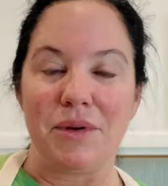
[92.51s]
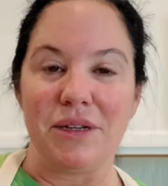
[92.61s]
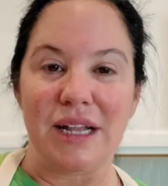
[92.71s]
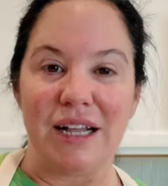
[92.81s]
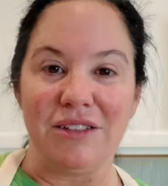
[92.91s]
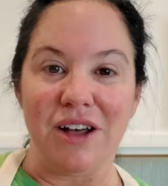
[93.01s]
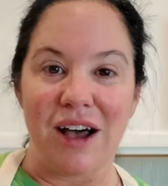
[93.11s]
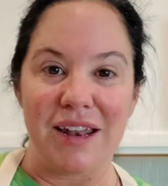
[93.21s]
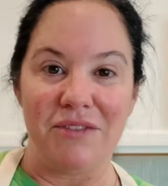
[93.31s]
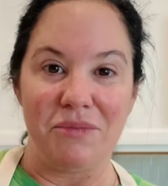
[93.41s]
put a
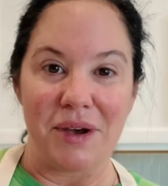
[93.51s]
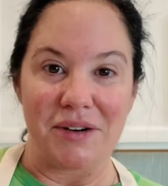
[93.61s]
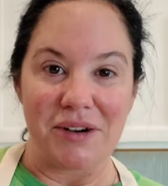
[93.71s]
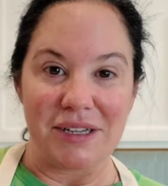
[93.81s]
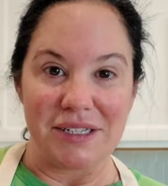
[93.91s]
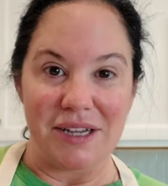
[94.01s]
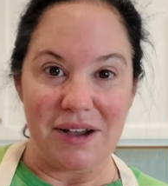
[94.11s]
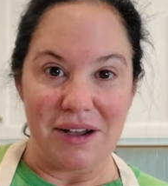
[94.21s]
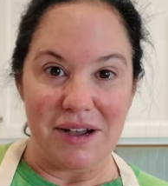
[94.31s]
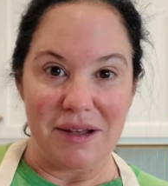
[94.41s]
lot of butter on
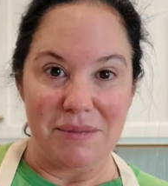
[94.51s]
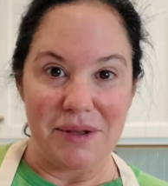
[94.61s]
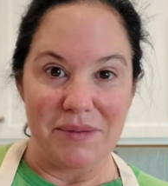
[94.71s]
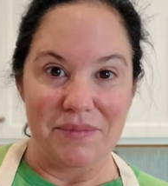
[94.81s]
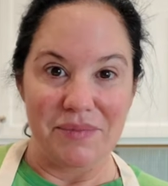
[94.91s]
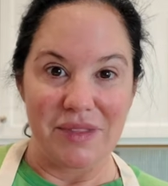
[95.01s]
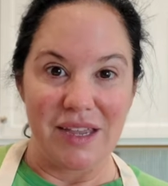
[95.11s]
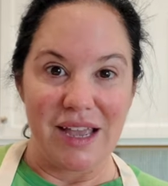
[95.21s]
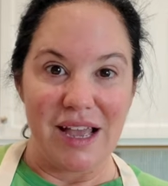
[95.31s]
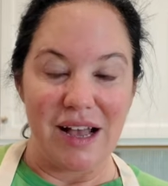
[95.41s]
top
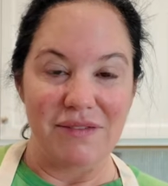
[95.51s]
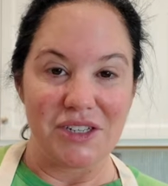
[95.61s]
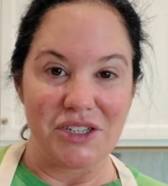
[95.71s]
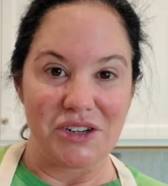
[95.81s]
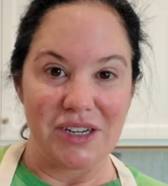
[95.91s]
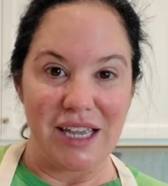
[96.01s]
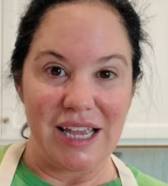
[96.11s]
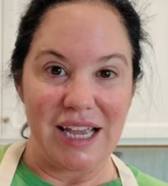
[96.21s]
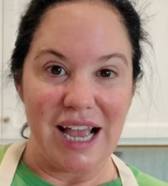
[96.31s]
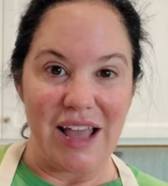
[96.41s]
of the
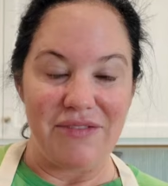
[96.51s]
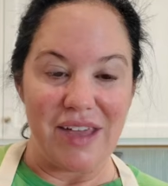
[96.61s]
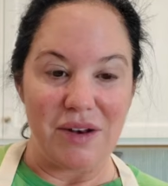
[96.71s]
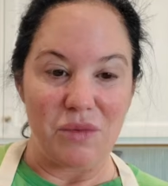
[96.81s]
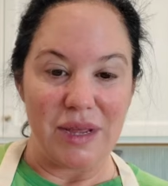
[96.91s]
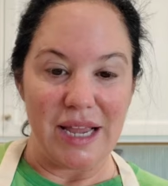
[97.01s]
turkey, and then